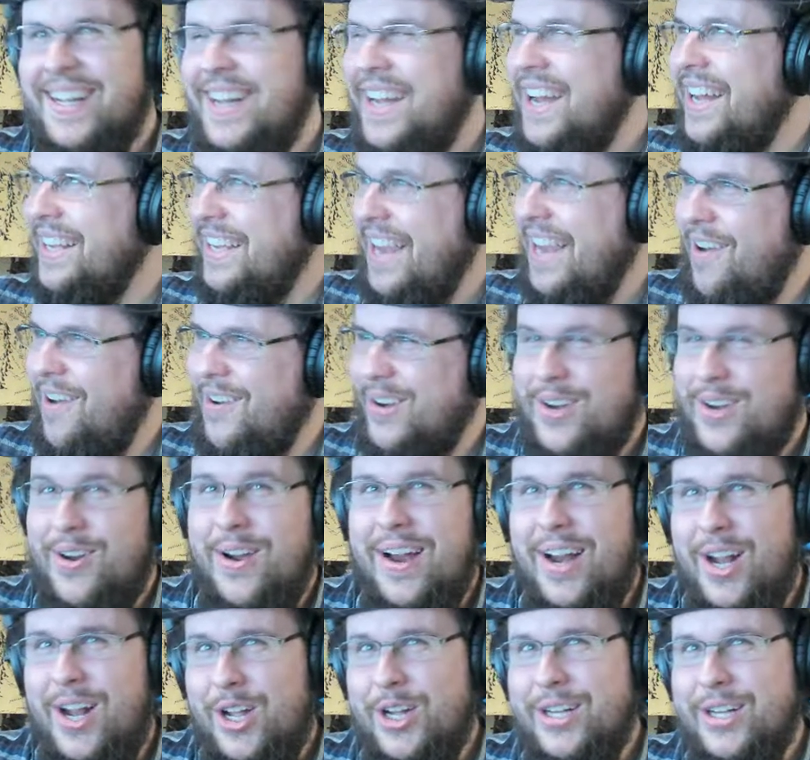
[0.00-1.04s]
a character
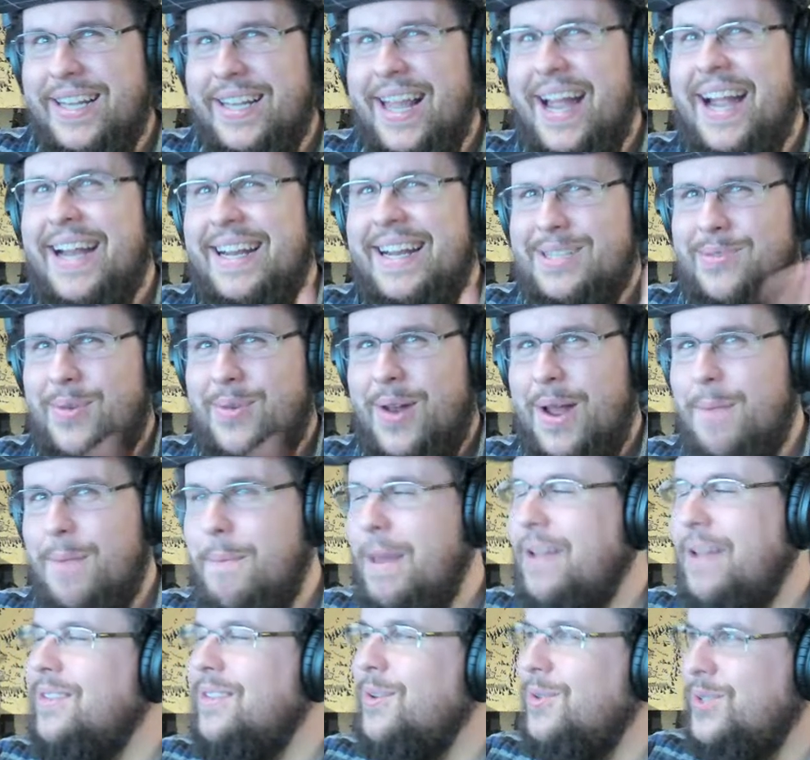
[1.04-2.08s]
in a good light is what I
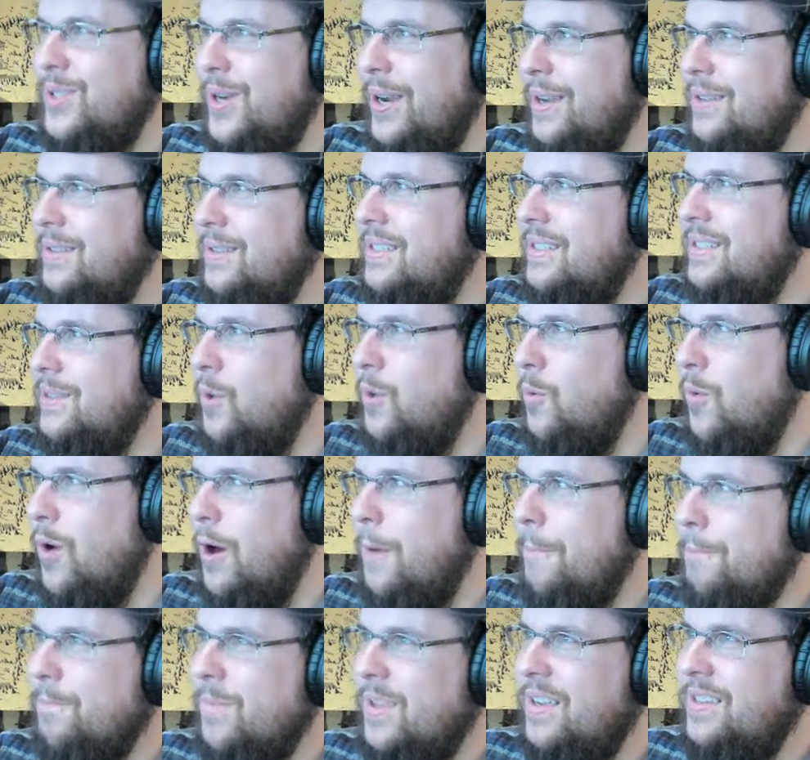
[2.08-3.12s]
meant. Oh, sorry, the
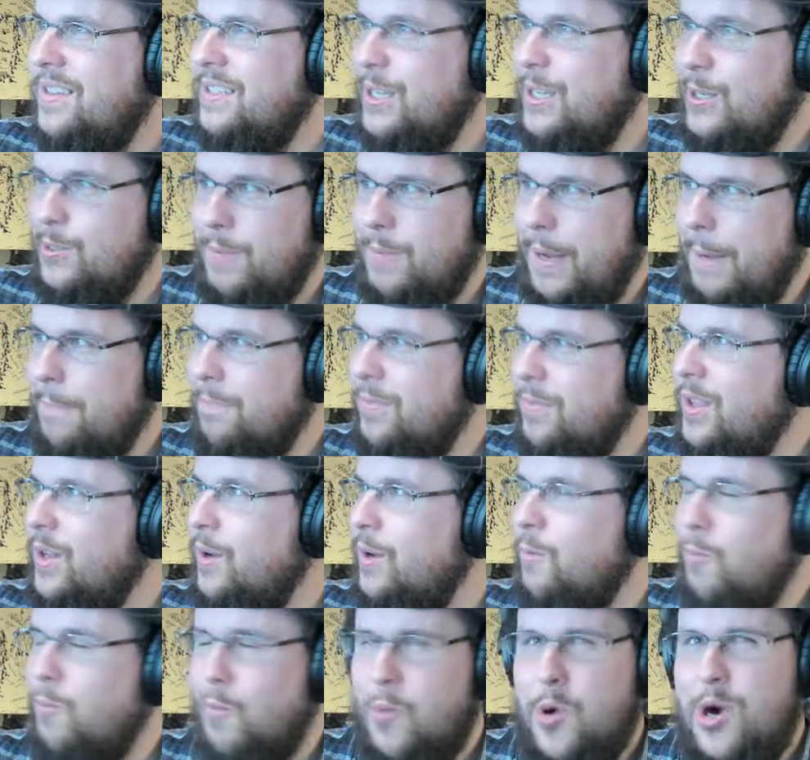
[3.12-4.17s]
word. Excuse me,
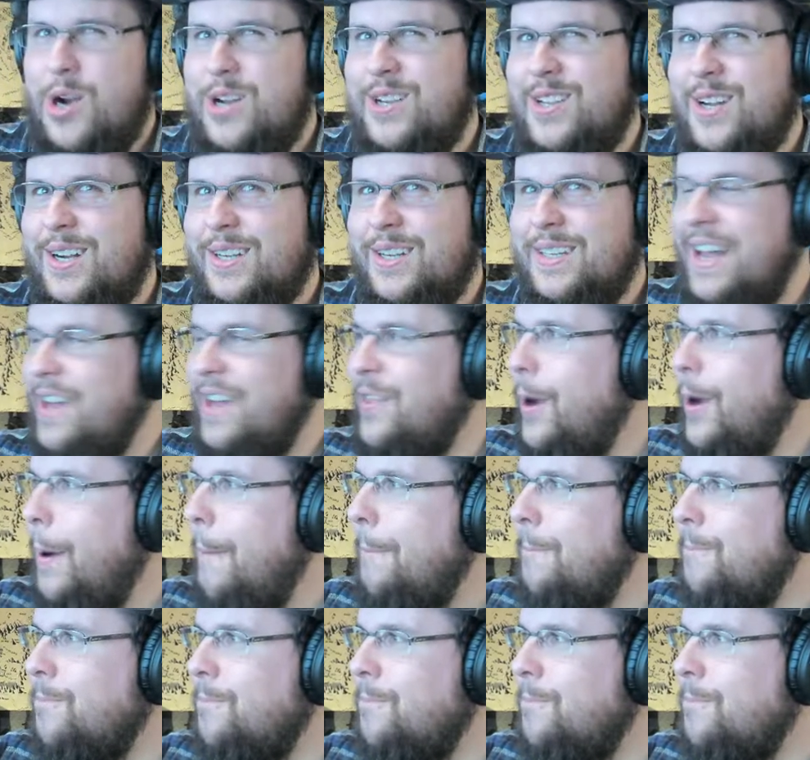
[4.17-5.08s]
little word tongue tie there.